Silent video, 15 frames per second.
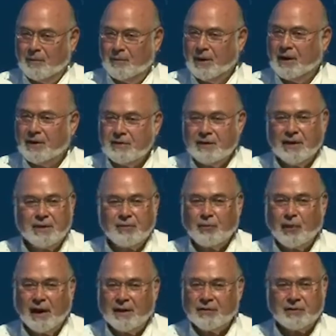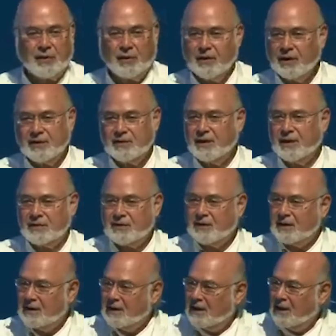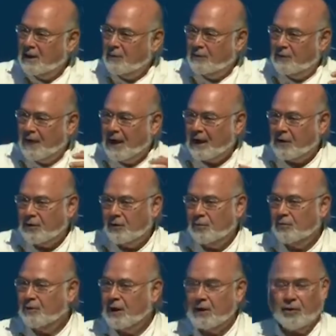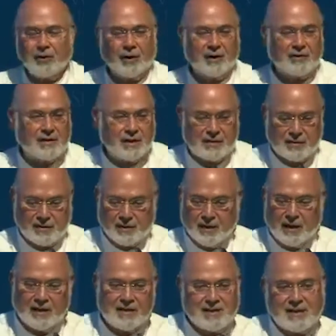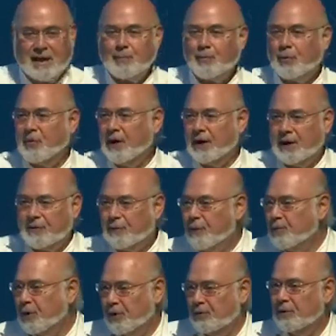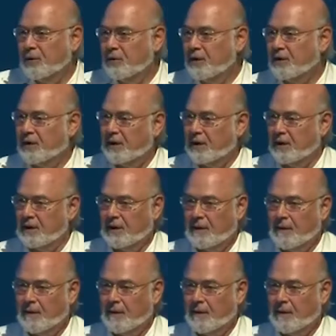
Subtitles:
Because these rights don't exist in a vacuum, they don't exist separated from community.